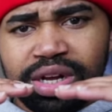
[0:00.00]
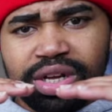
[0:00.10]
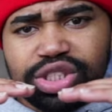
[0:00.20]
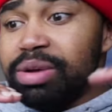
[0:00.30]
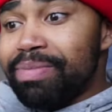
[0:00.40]

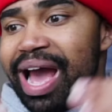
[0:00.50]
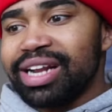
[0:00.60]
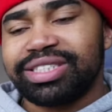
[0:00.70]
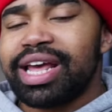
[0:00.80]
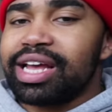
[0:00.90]
She
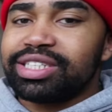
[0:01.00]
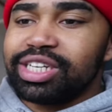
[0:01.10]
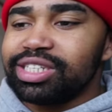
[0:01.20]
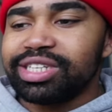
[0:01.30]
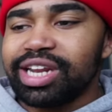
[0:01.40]
matched that.
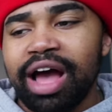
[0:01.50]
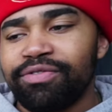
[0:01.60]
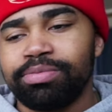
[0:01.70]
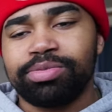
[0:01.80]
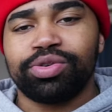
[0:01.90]
She's not
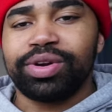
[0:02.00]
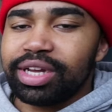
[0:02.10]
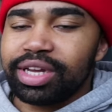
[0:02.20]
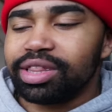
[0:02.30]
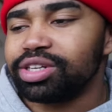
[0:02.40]
from Korea either.